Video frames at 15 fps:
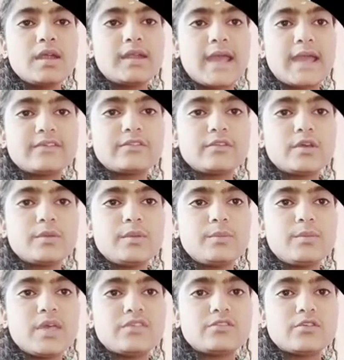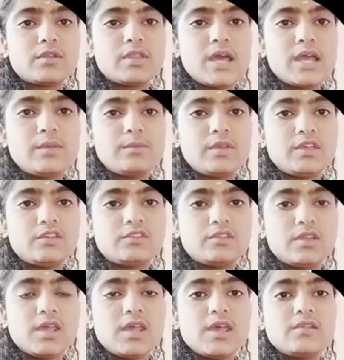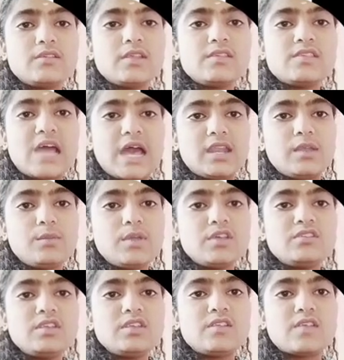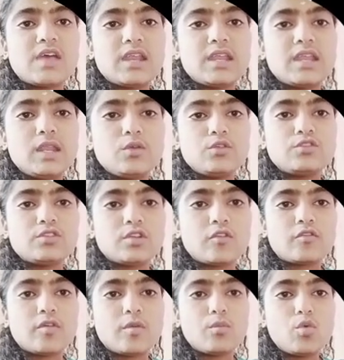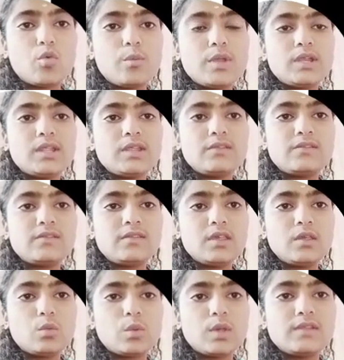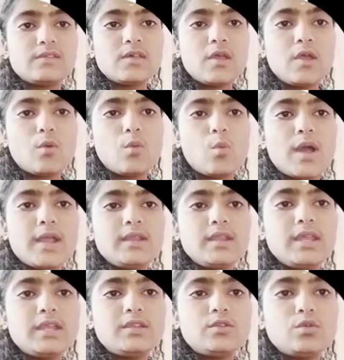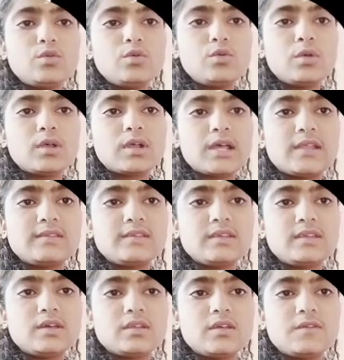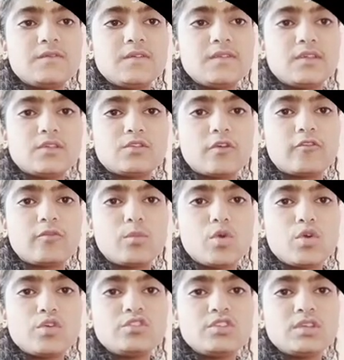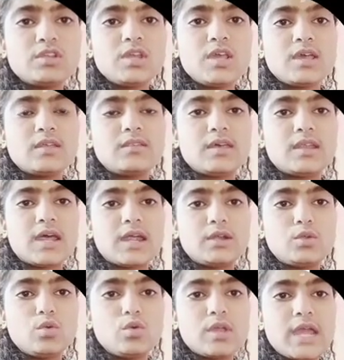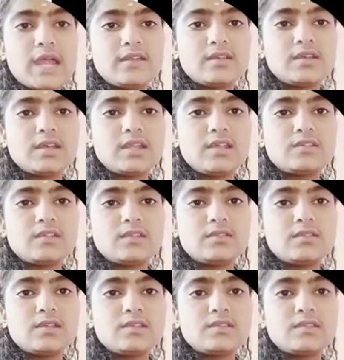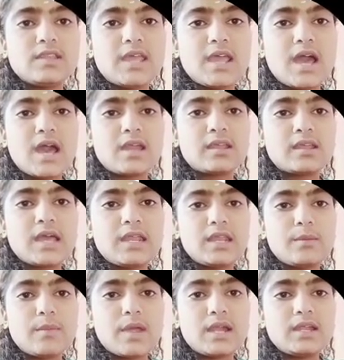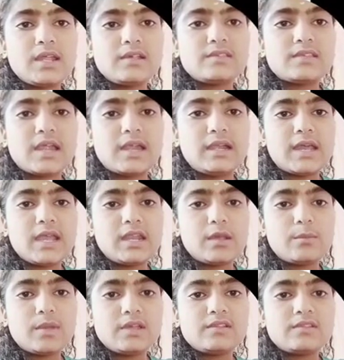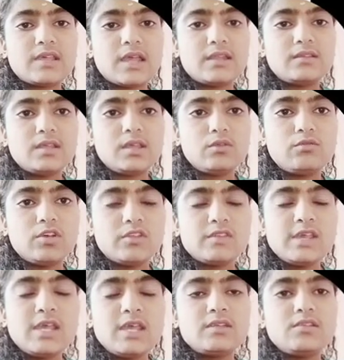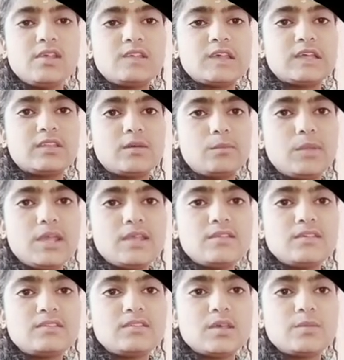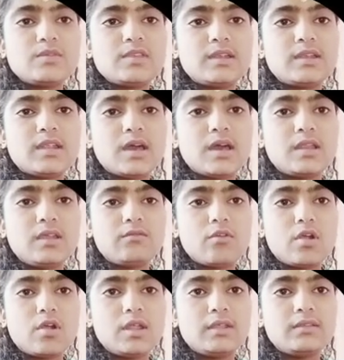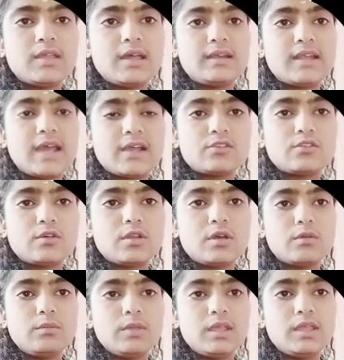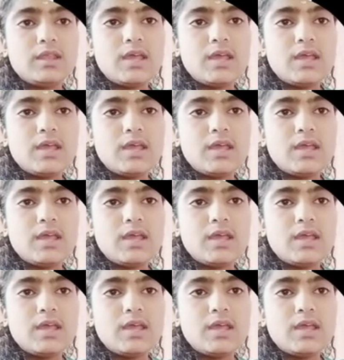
Taxonomy based on the animation. Since animation is an illusion of a movement in sequence, one need to consider the physics of motion. There are two categories in this. They are kinematics and dynamics and inverse. These are the major steps that are involved in the taxonomy in